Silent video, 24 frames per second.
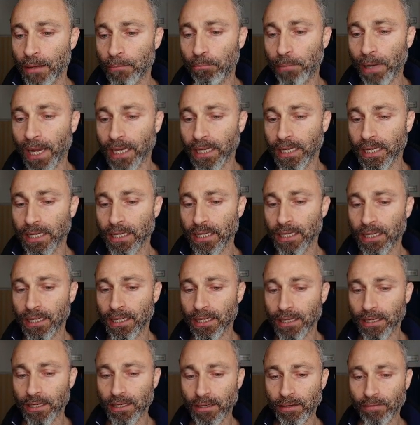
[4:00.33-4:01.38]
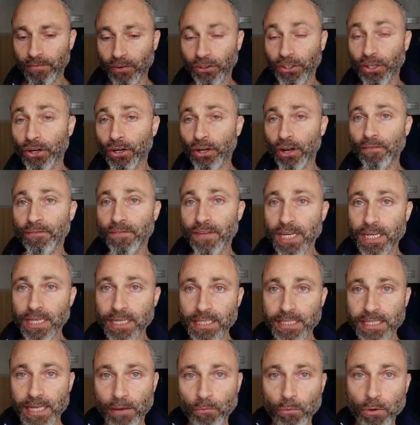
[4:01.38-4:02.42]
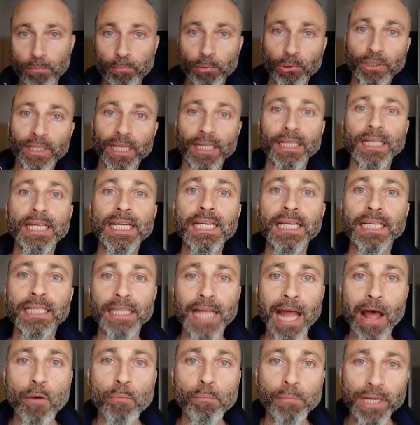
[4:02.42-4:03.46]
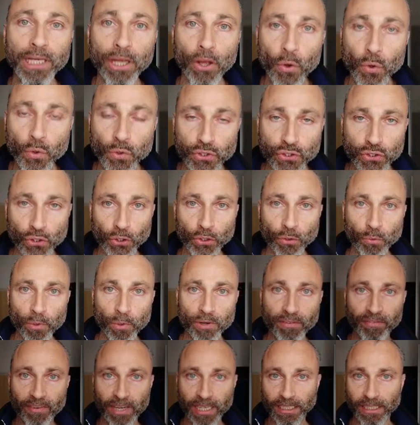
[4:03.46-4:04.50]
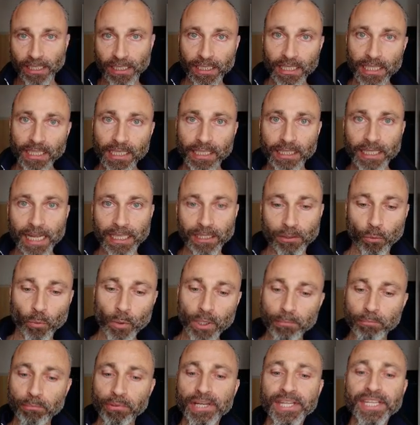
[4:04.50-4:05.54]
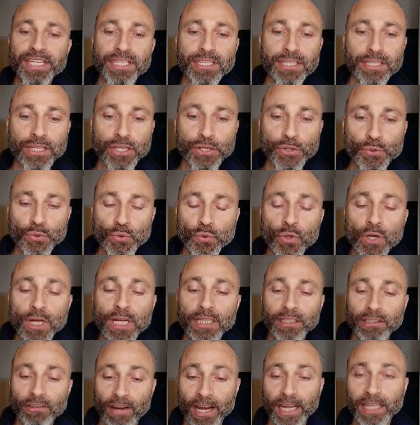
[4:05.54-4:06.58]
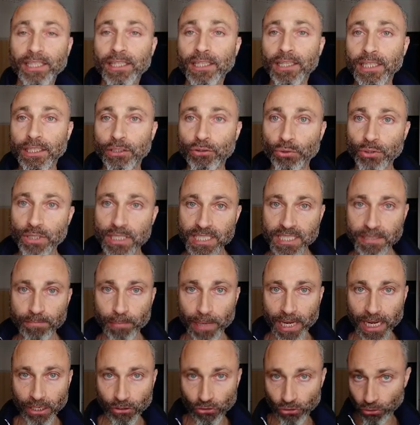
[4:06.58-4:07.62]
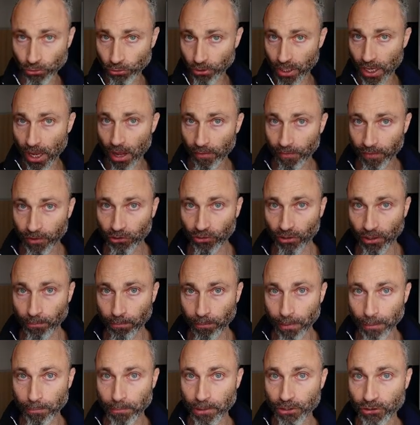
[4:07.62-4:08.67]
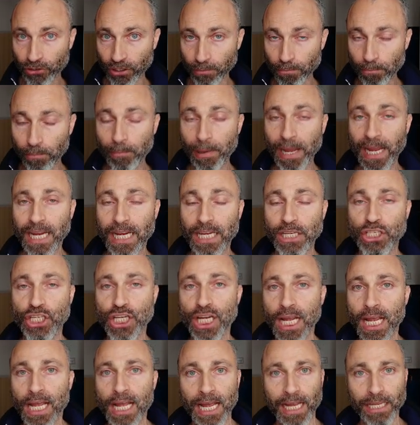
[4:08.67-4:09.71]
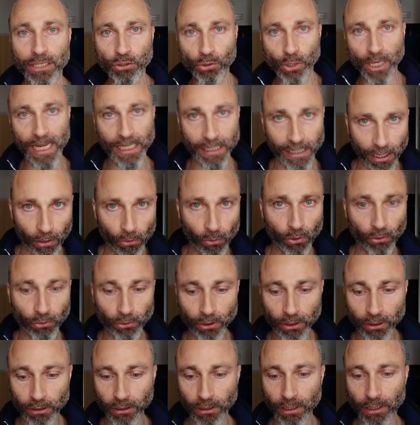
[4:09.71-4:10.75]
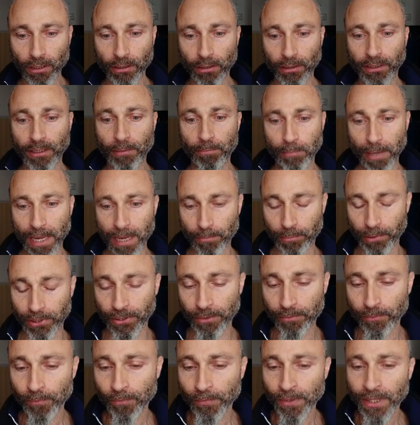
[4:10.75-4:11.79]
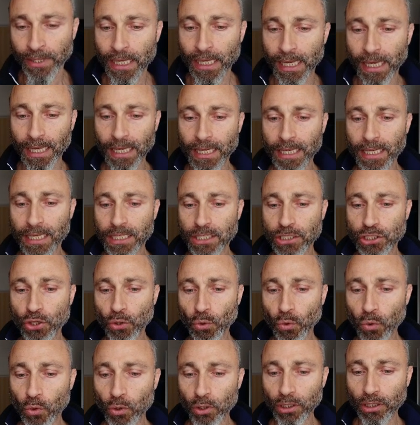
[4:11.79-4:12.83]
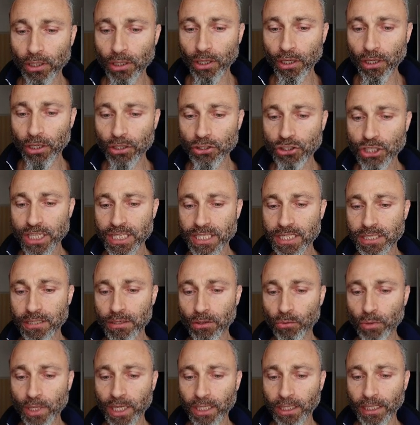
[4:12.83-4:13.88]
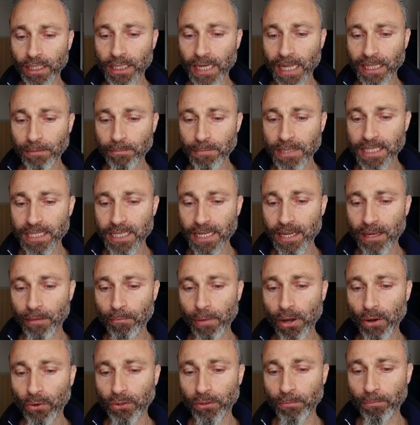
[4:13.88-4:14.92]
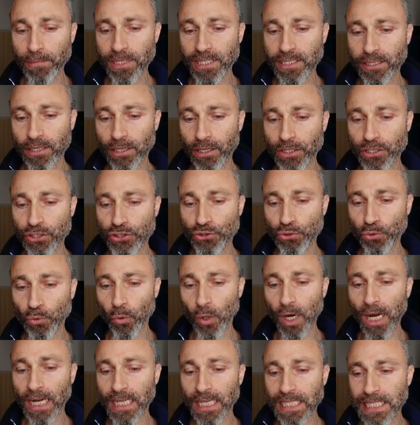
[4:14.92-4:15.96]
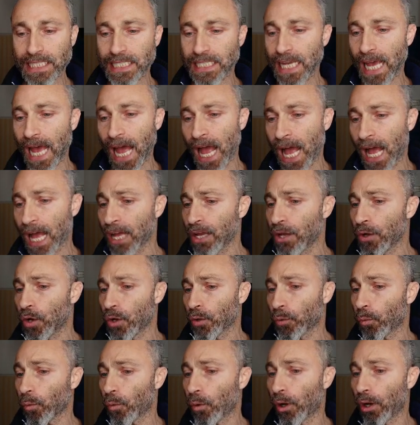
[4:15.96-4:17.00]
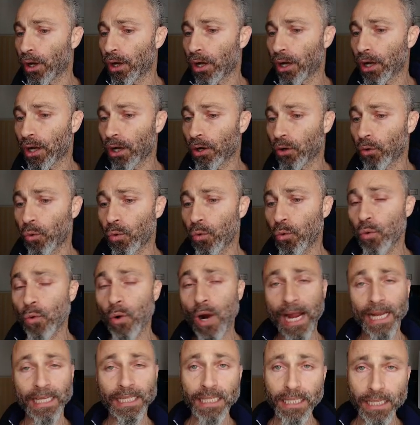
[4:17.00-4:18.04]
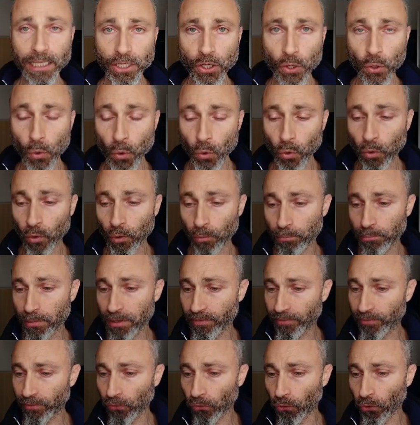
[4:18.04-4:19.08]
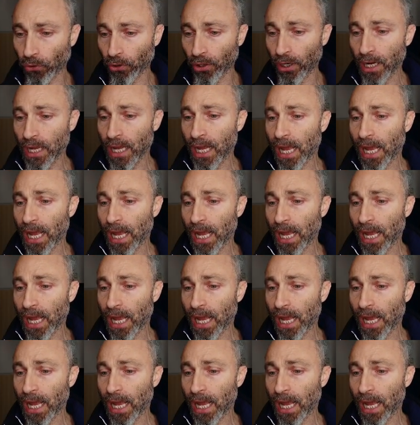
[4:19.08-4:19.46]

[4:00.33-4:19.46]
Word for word: by for your convenience i will put a link down below so you will find a link that will bring you directly to this page to the official publishing page and you can download the, the paper uh, so uh, just quickly let me say about mr Xuhua Xia uh, who I didn't know before,